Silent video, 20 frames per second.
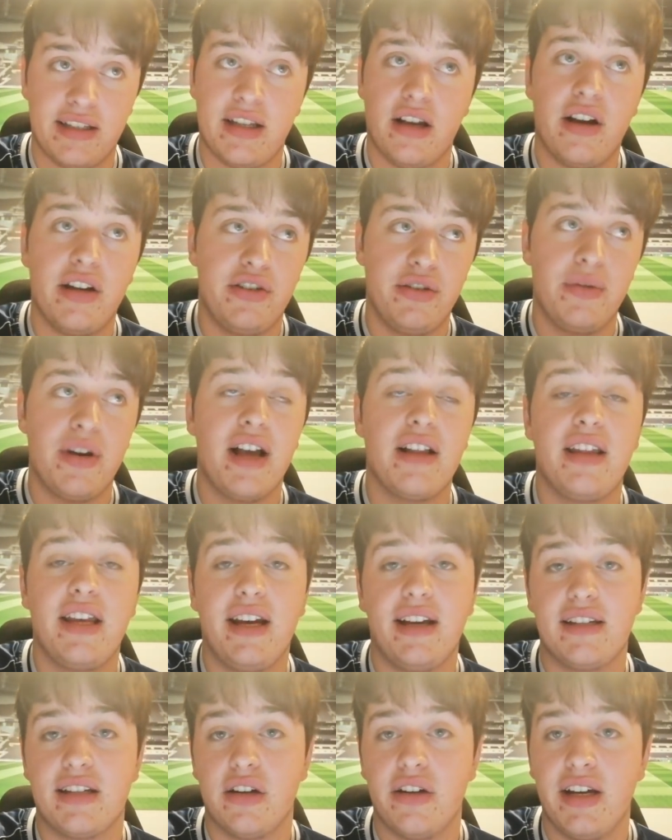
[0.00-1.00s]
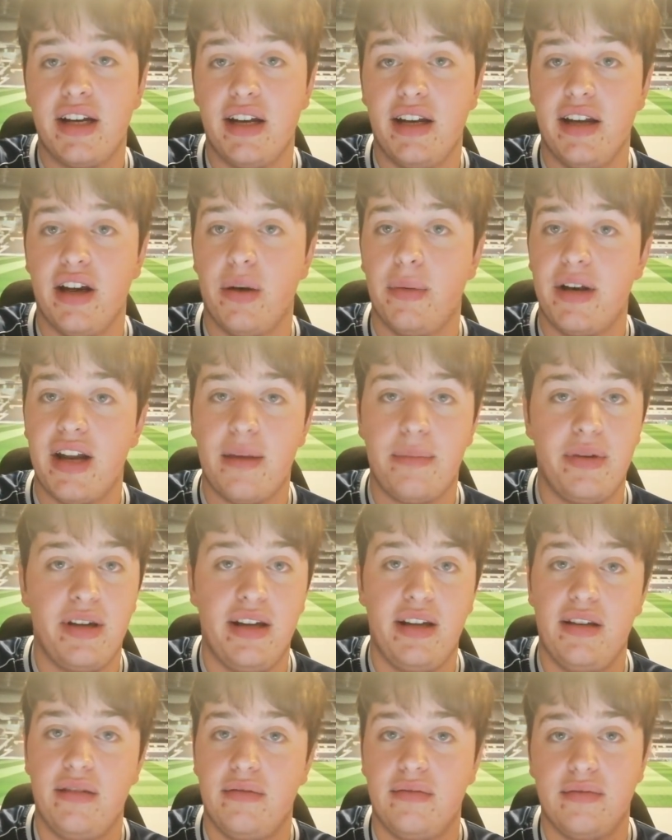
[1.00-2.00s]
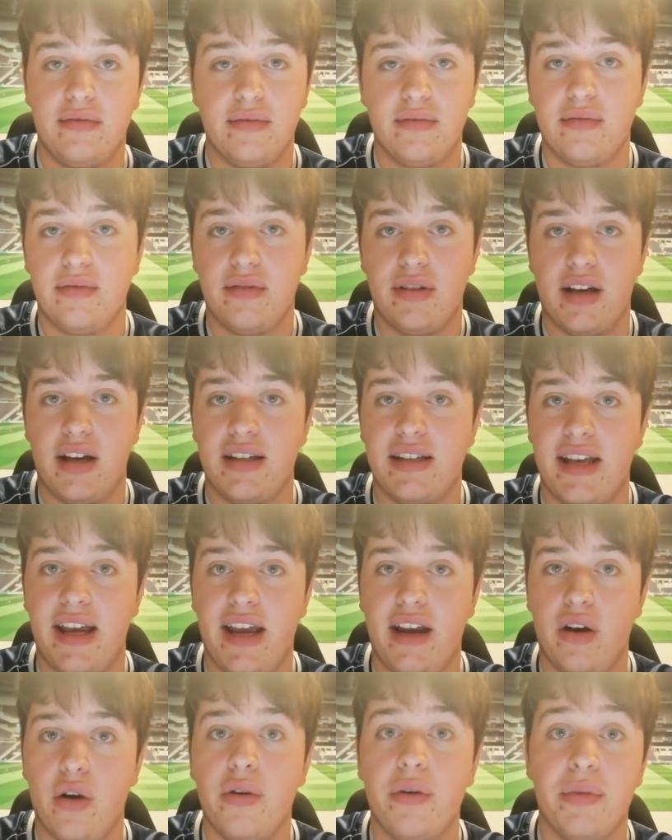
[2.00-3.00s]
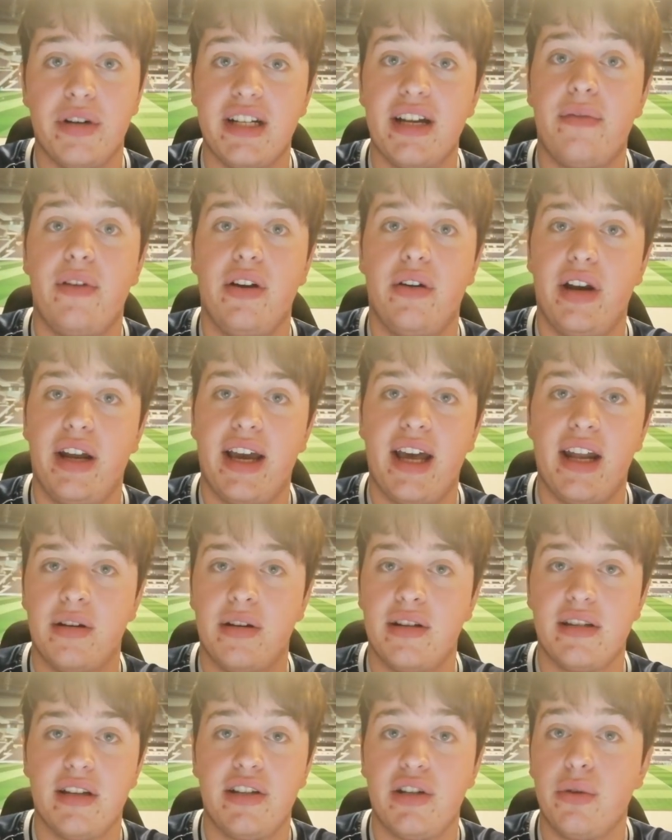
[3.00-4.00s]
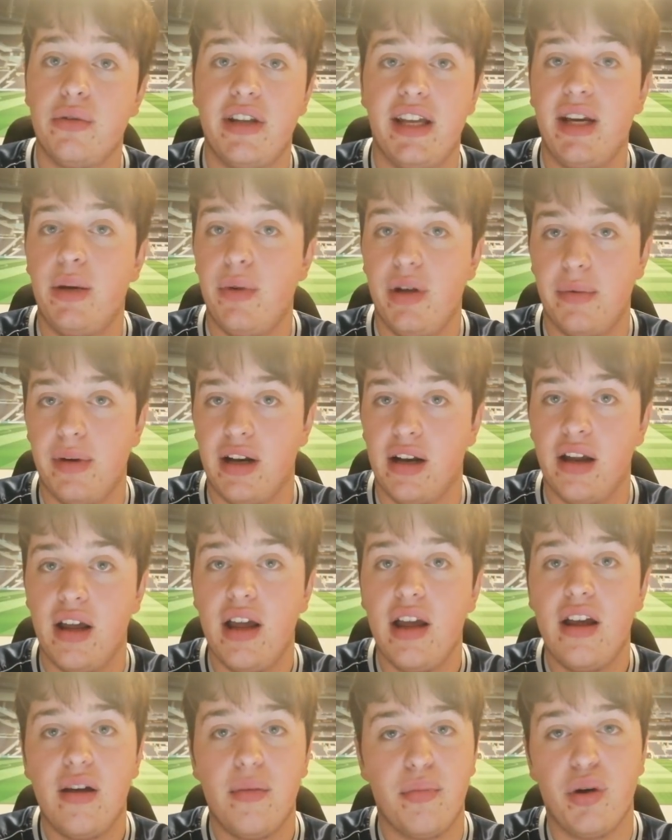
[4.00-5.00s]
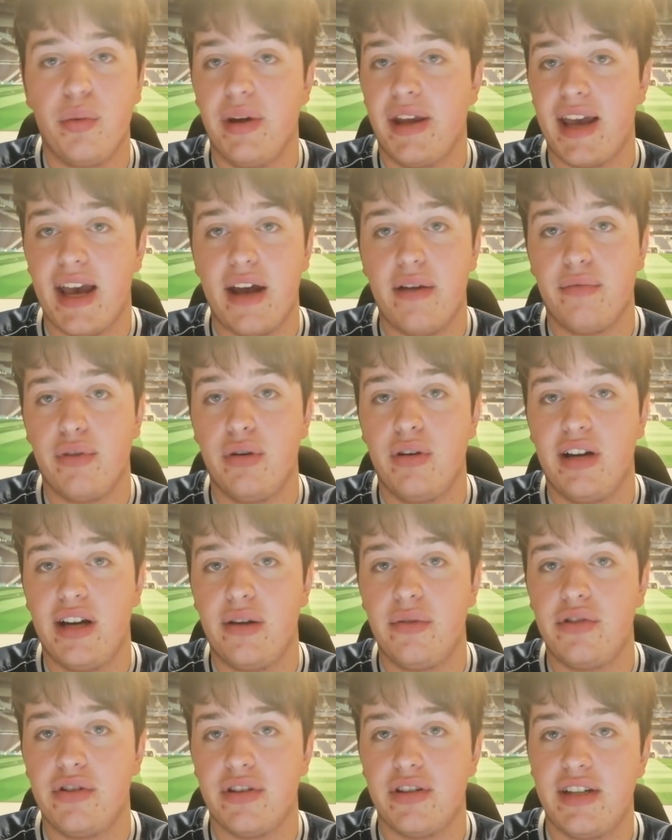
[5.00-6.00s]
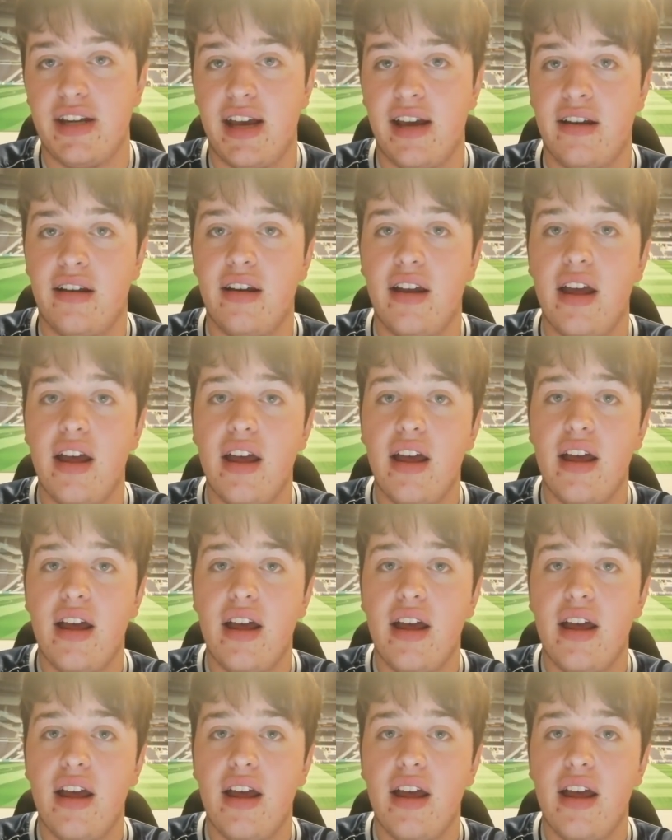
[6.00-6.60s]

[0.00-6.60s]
I do not think it's likely. I would not be saying, oh, we're definitely going to because I don't think we will, but we can't rule it out just yet.